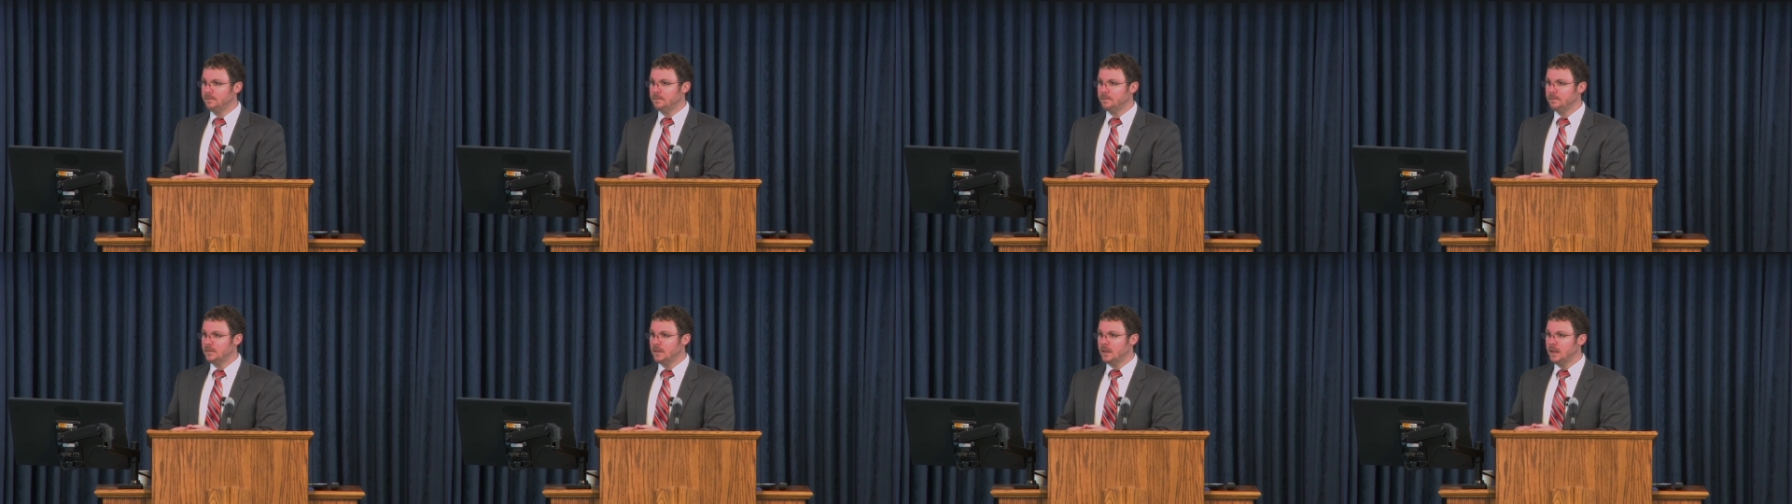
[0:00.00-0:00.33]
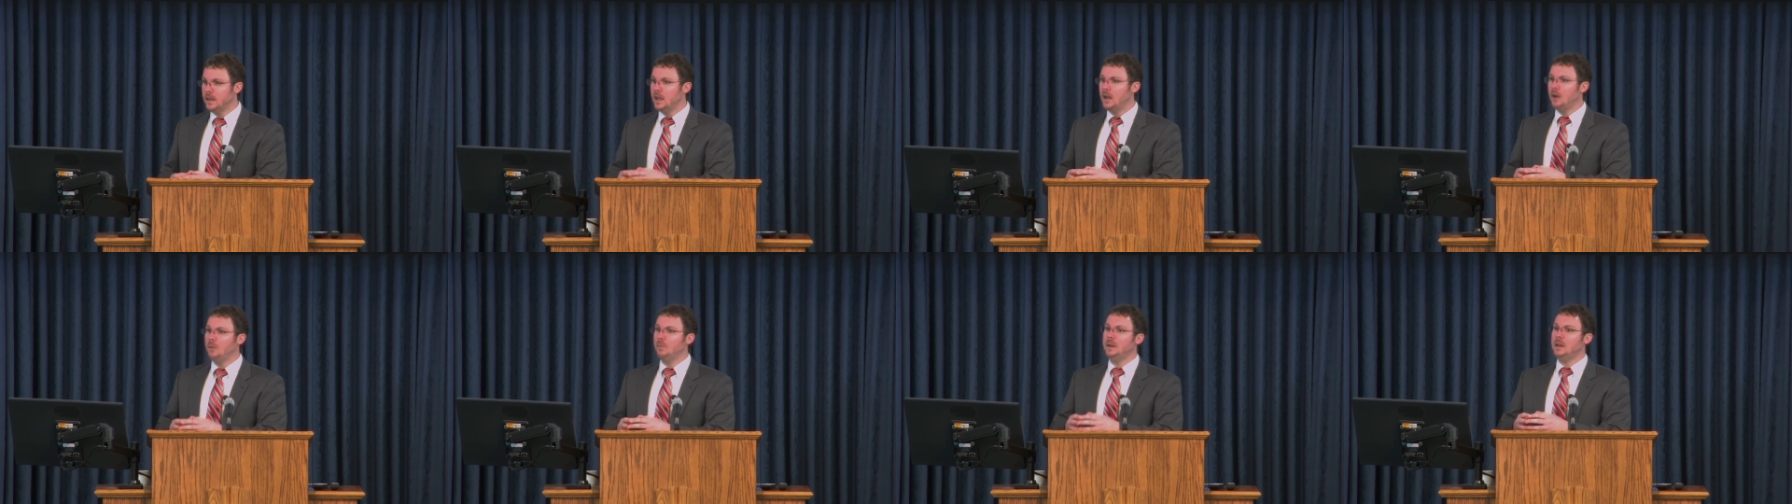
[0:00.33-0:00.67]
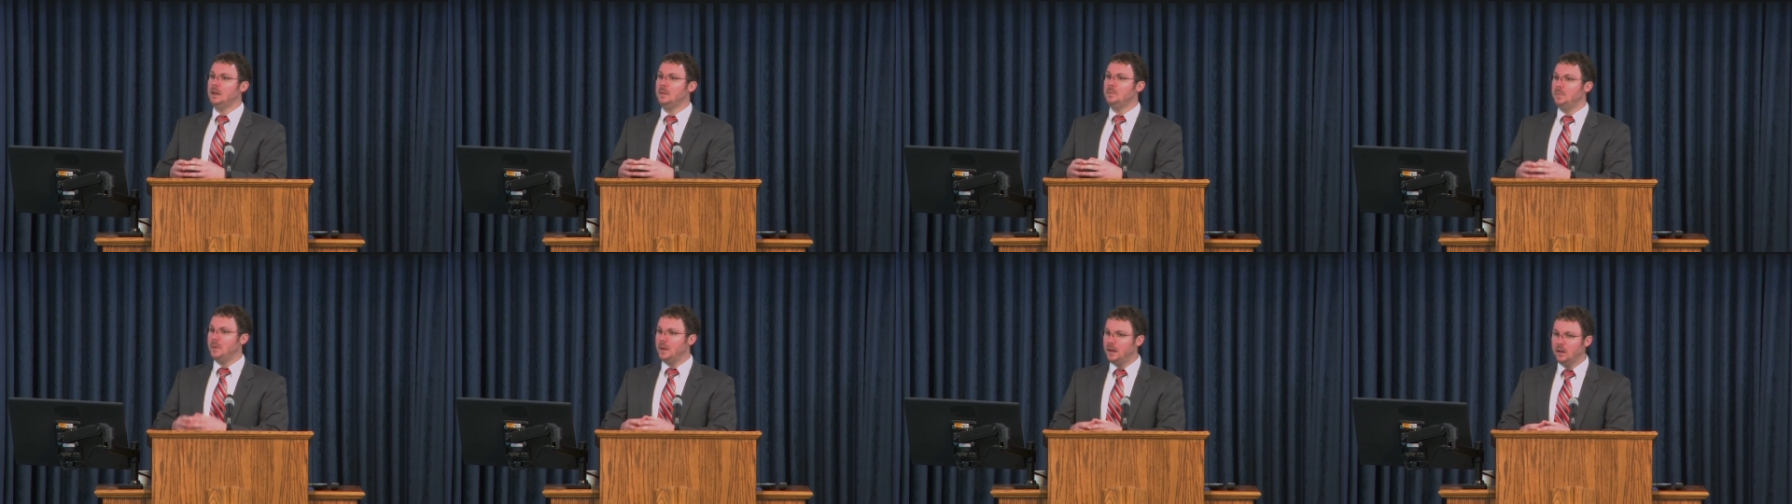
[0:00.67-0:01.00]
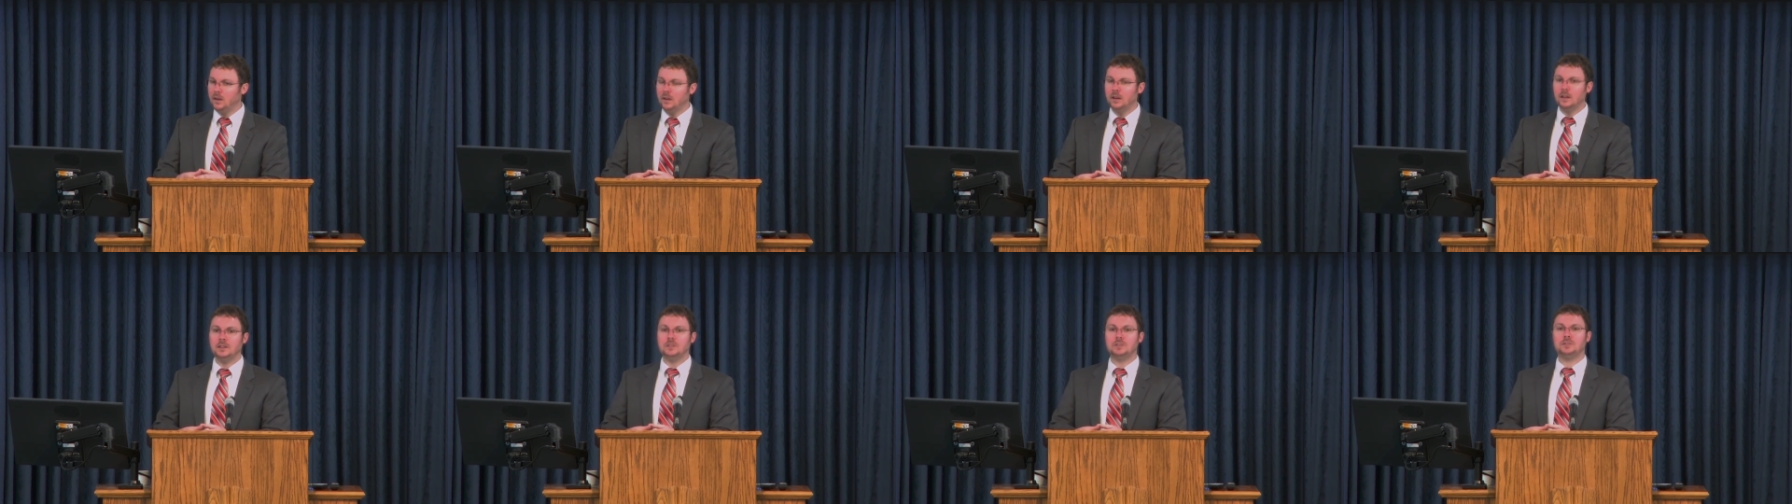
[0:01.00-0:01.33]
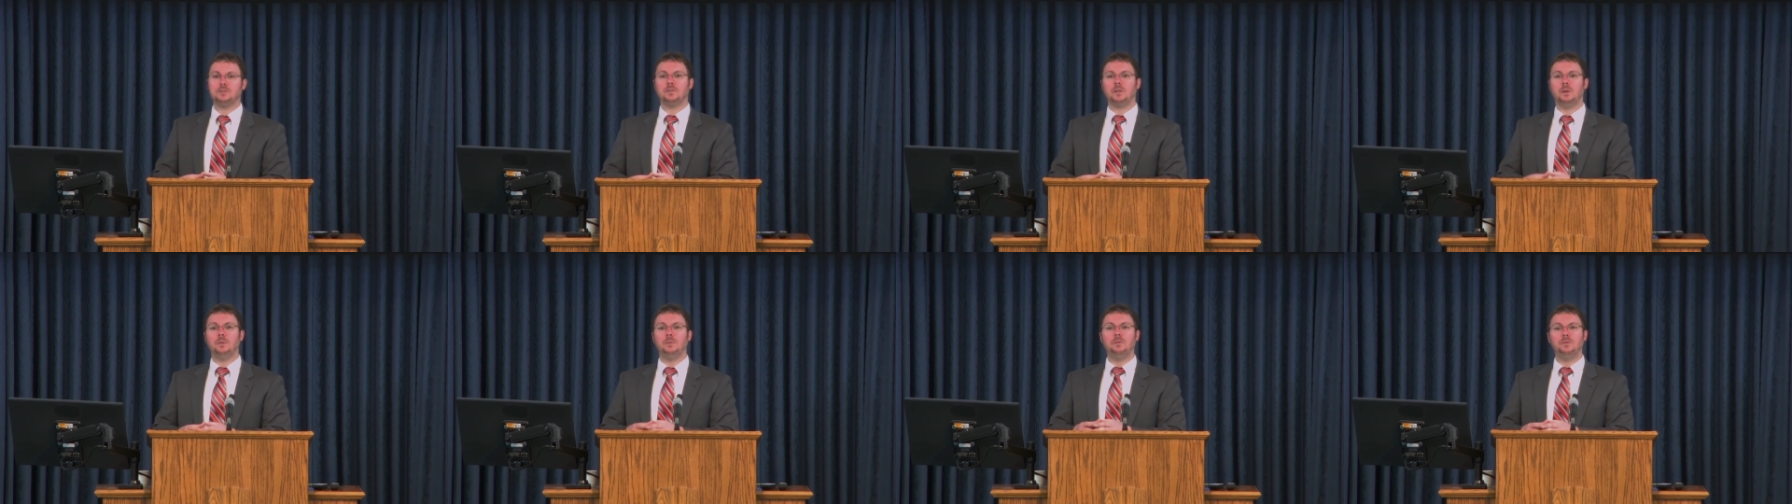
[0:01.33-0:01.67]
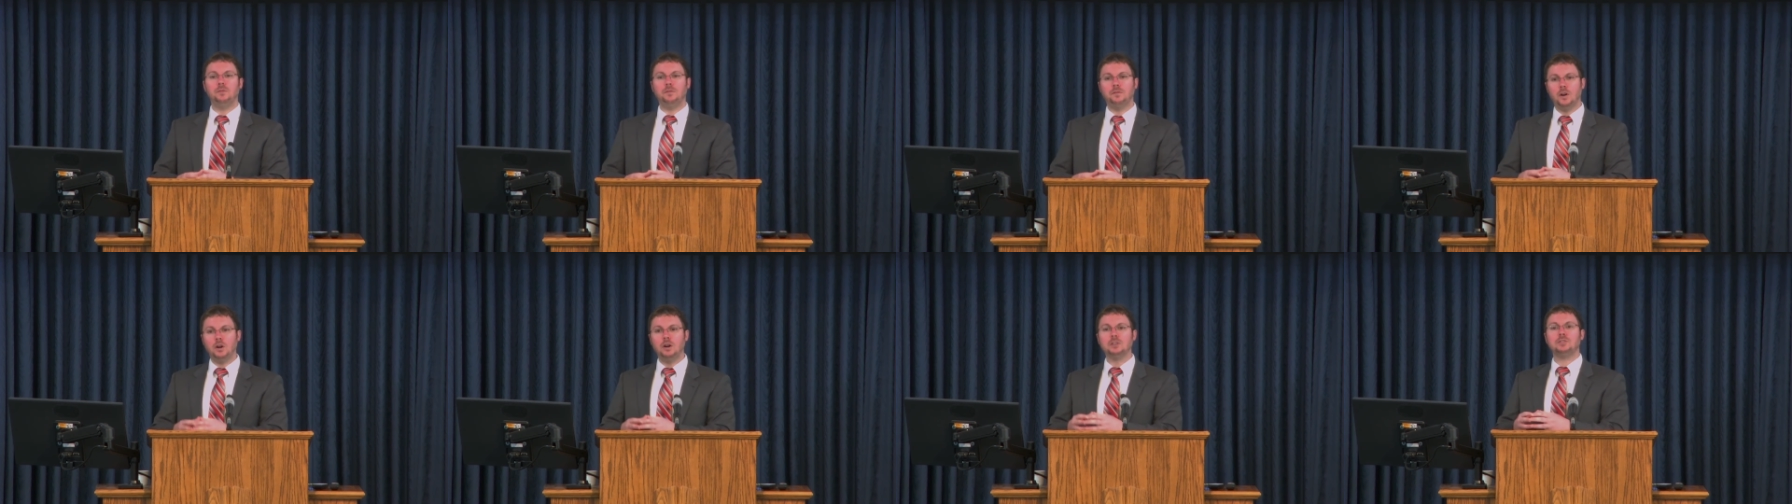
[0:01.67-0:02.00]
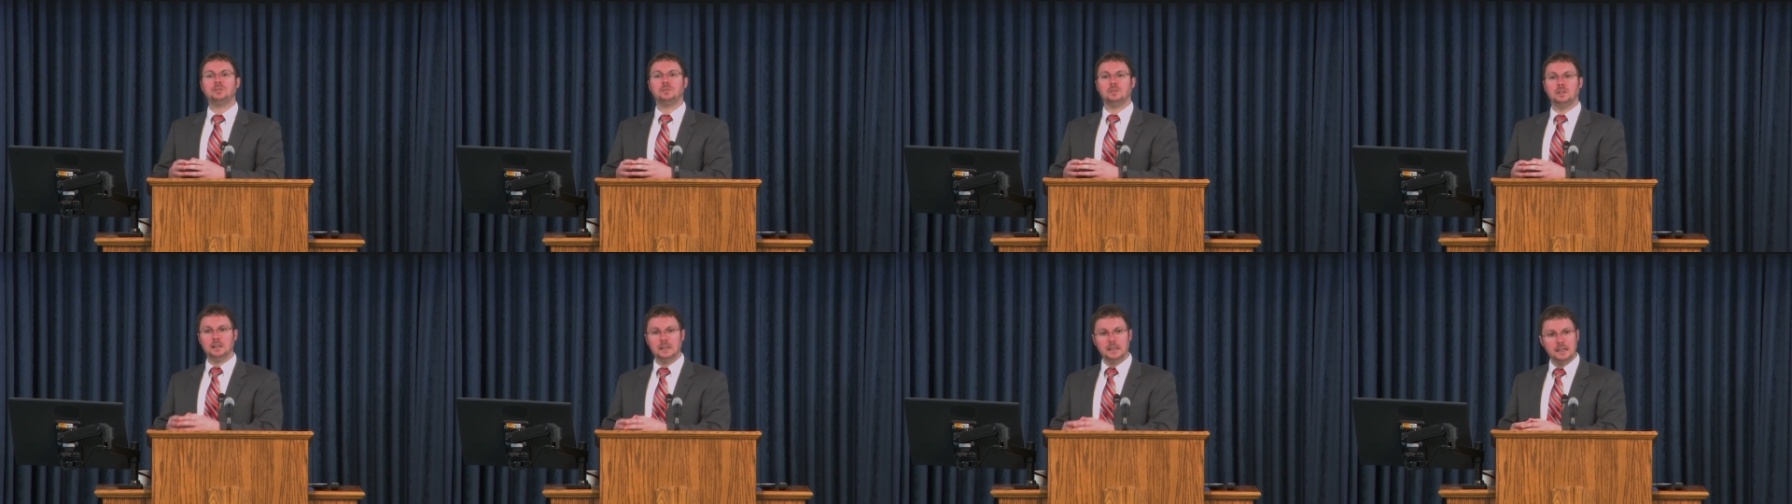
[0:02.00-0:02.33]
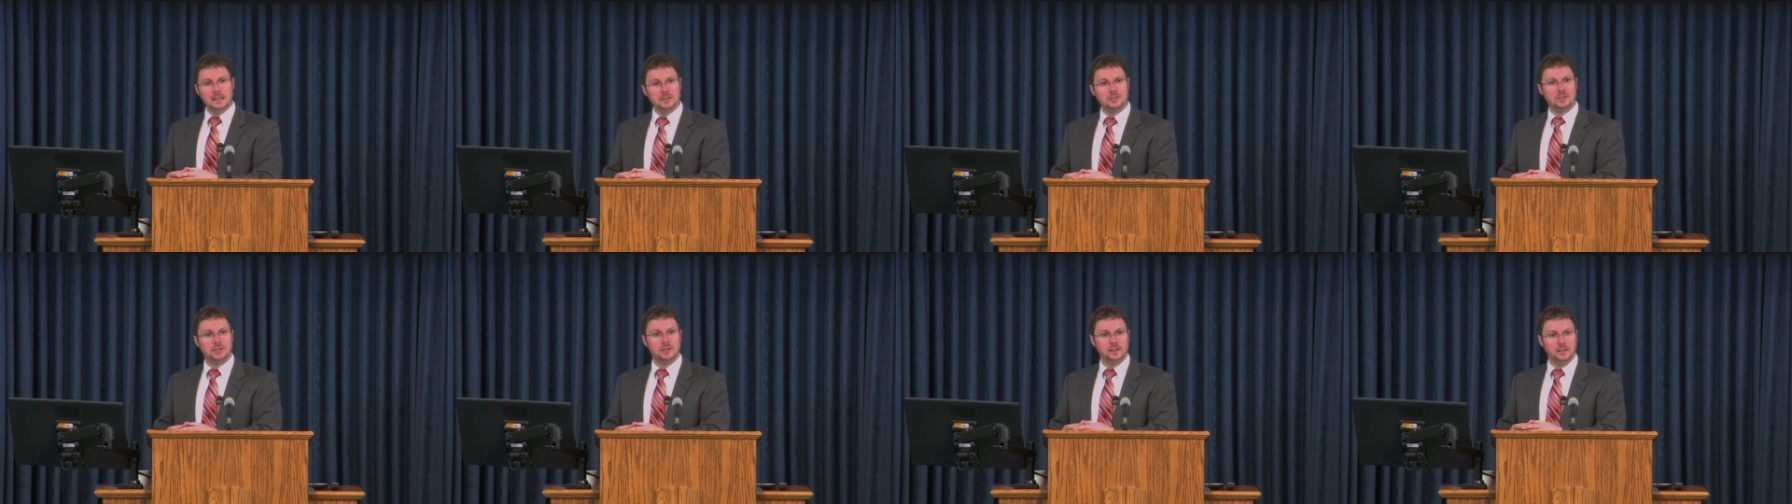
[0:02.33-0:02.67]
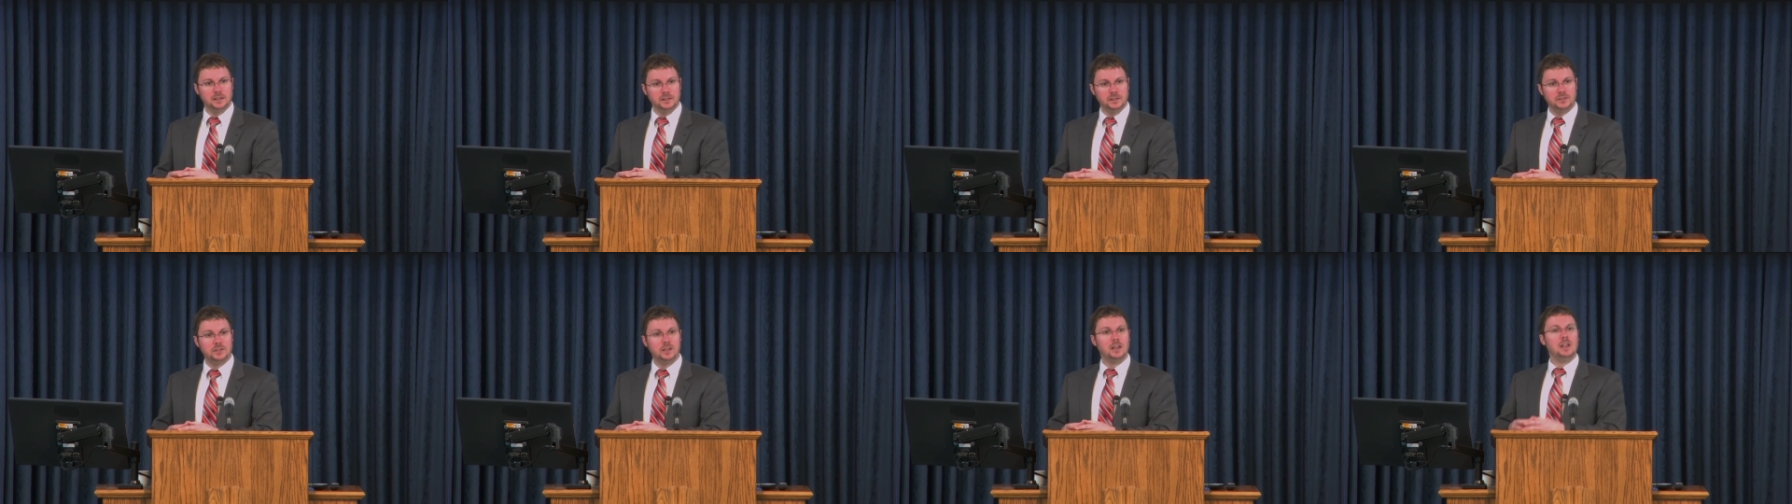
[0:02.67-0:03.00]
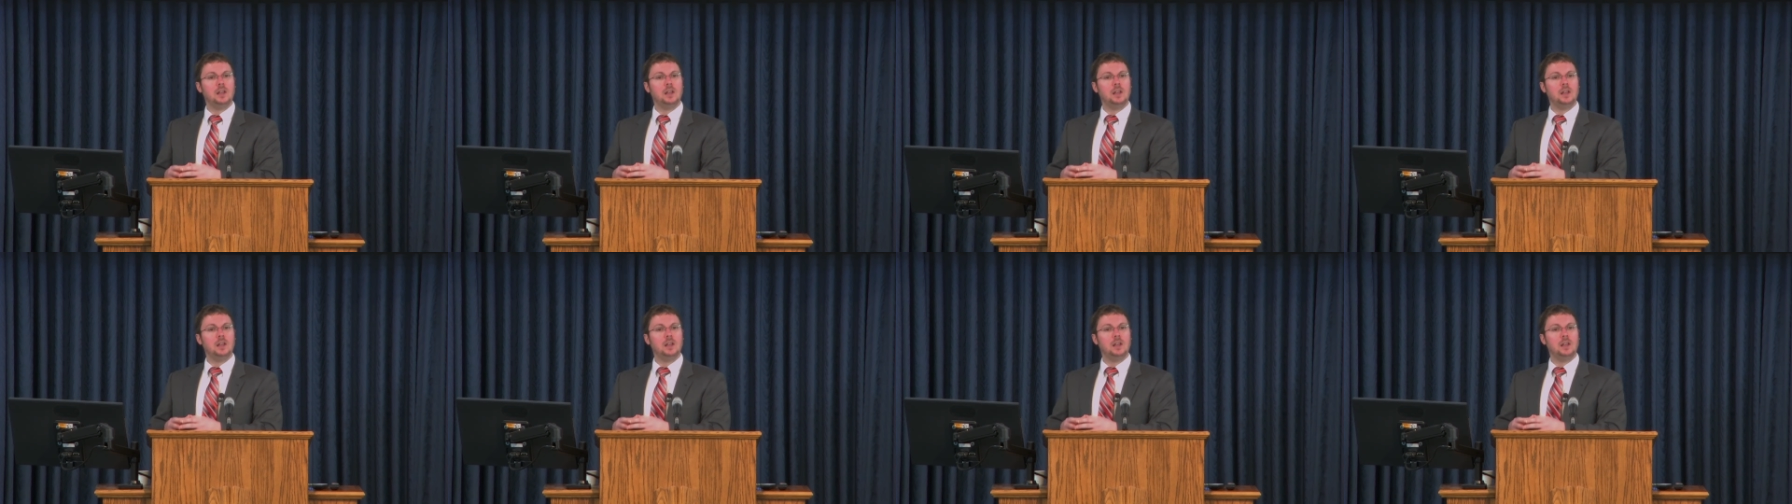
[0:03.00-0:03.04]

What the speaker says: How many parents from false religions